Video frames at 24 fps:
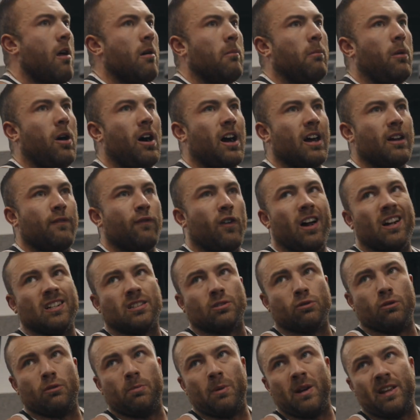my
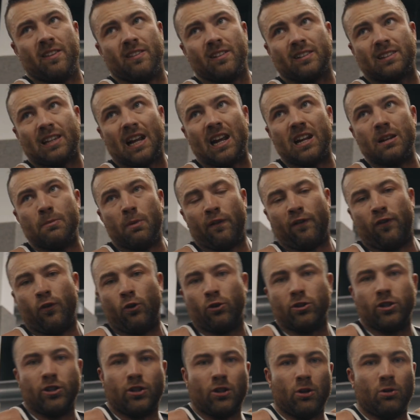advice would be the day
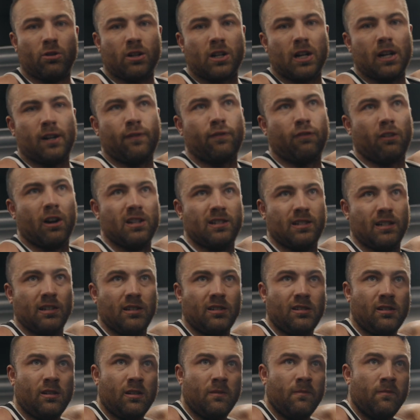before you do the cuff
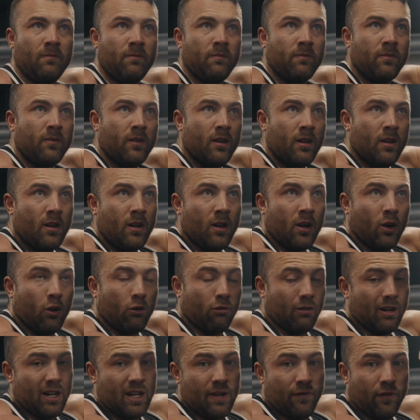raises,
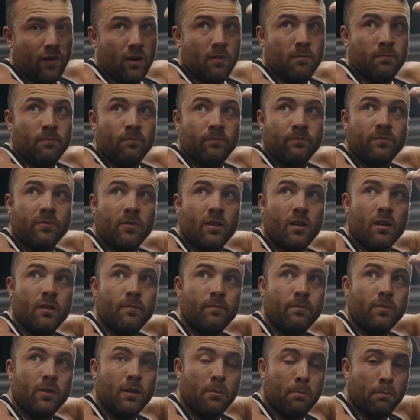or even
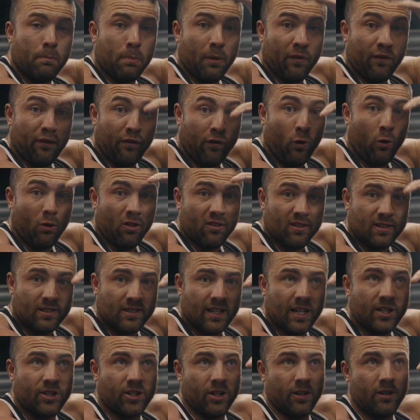before the
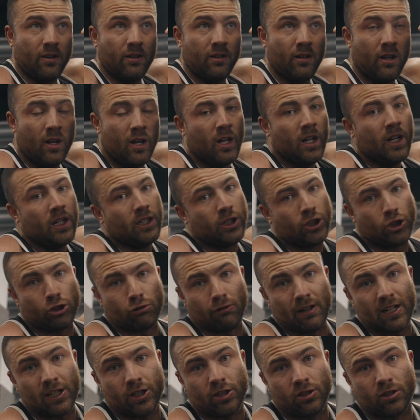session,
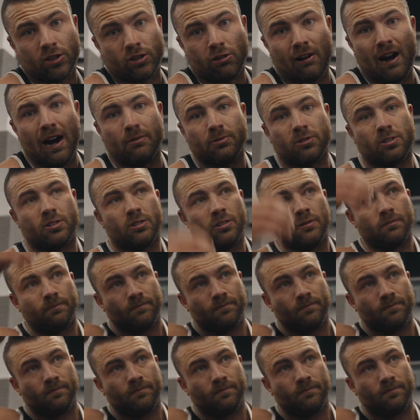stretch your traps.